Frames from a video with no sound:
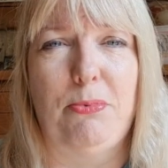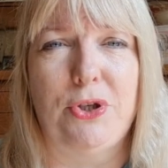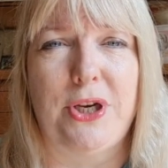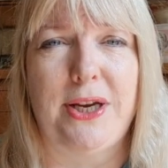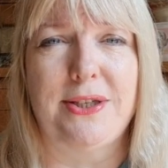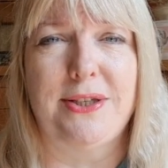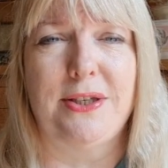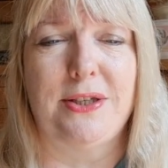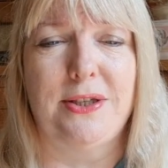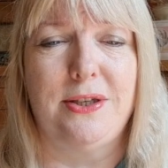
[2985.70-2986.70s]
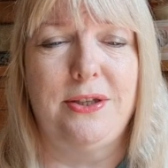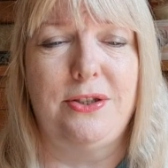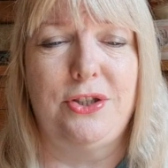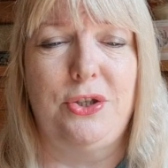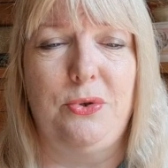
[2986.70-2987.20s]
projects
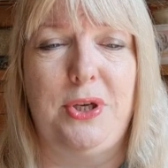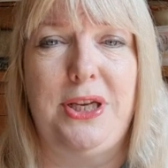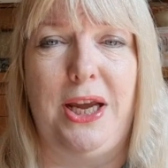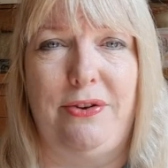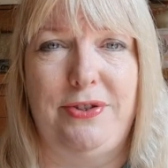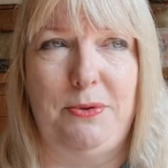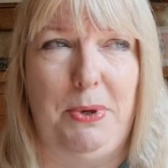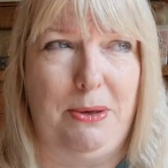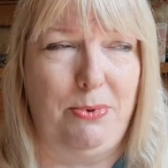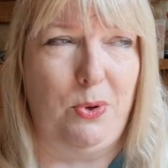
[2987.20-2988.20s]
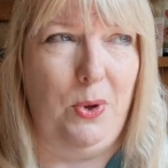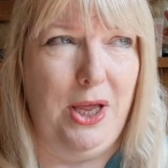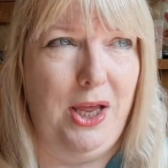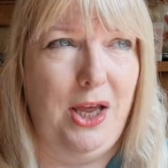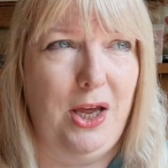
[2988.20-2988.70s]
to gift to people,
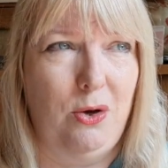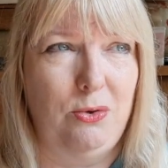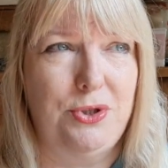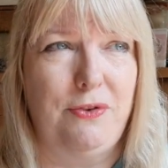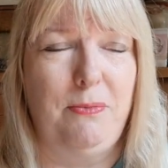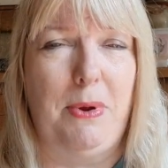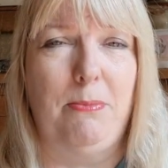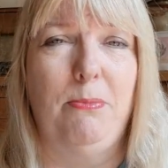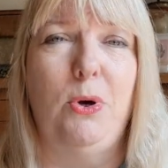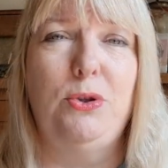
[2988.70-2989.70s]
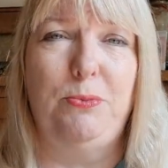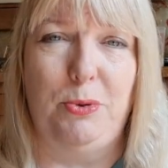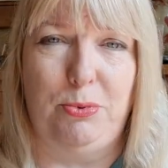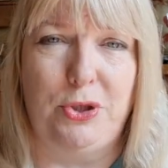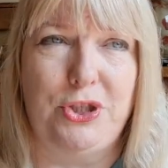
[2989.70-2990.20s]
also if you make
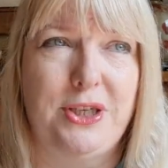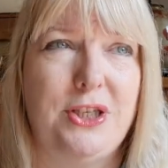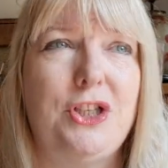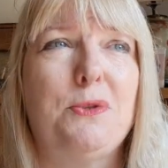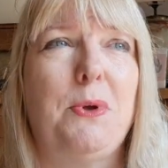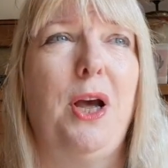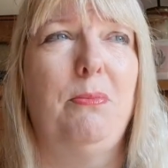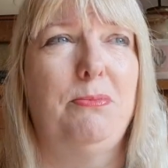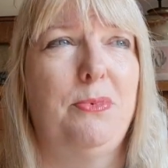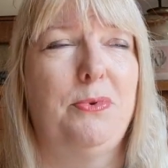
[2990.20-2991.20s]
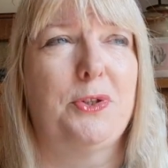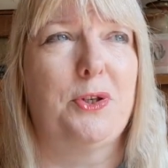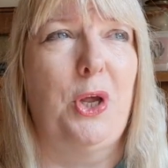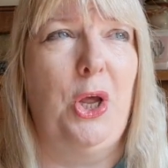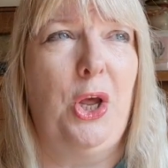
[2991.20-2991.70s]
multiple projects it just
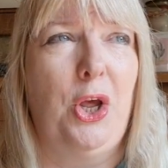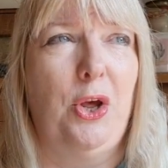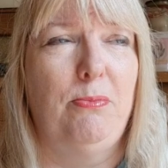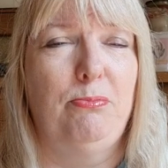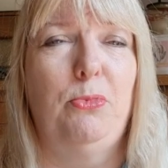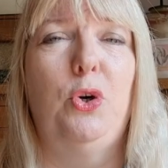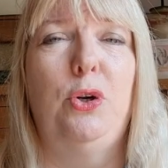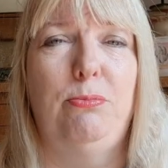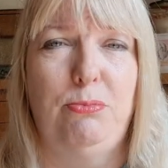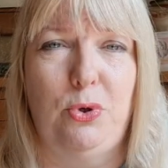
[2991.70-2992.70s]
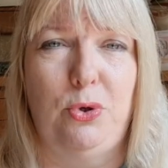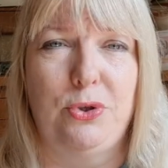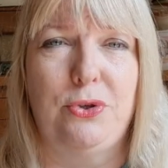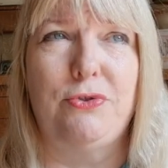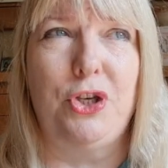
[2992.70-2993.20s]
becomes more and
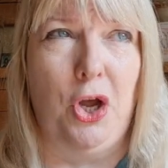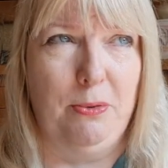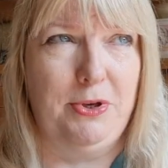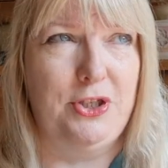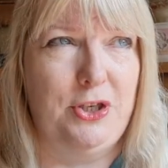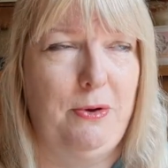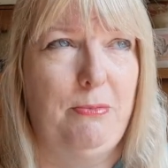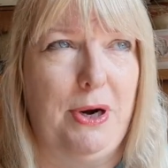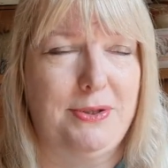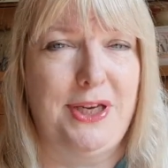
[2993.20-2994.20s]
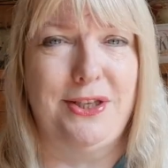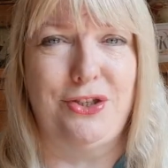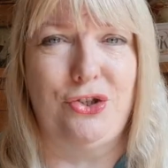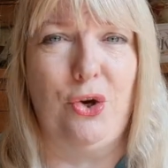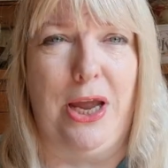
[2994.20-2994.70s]
more sort of time consuming, perhaps
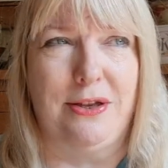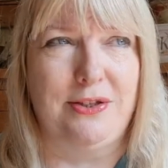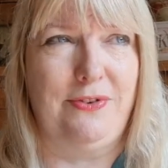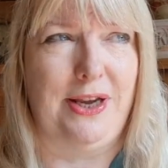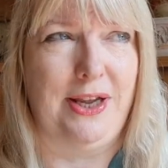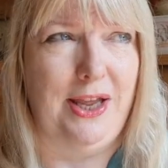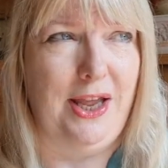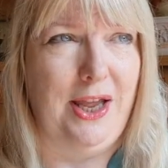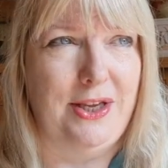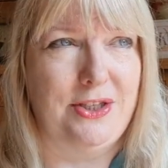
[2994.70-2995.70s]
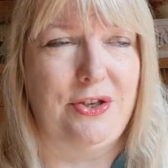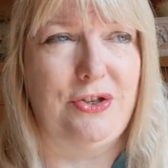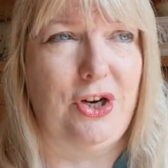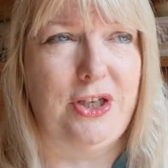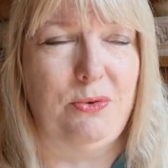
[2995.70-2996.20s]
takes the joy out of it. So
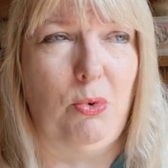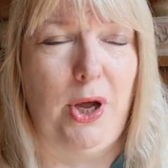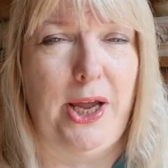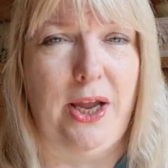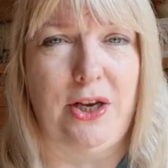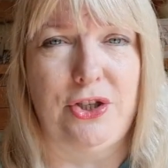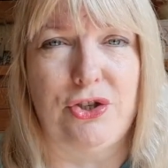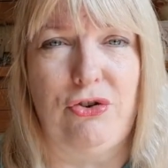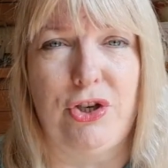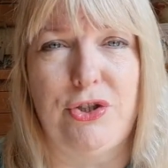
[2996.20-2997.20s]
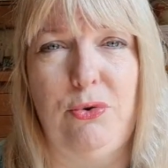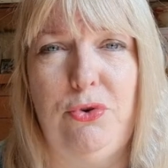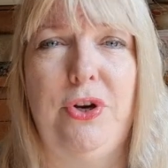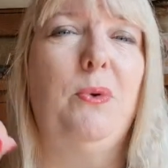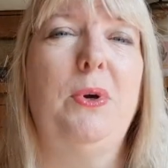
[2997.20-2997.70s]
straight away I just crossed all
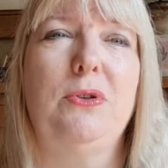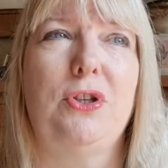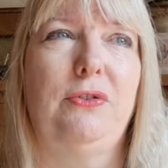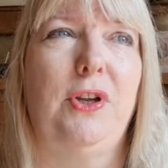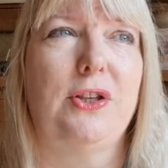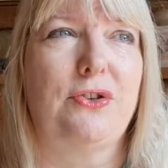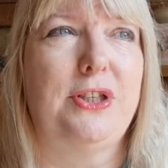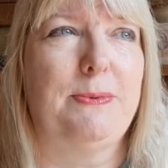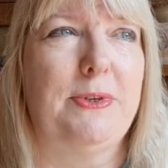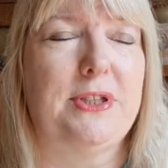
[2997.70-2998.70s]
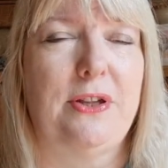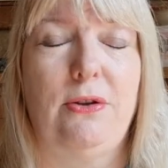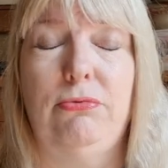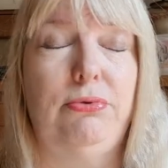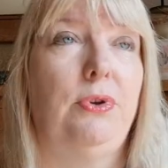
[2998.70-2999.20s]
3 quilts off last Christmas, and I
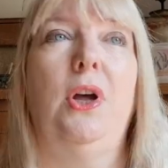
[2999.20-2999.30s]
thought,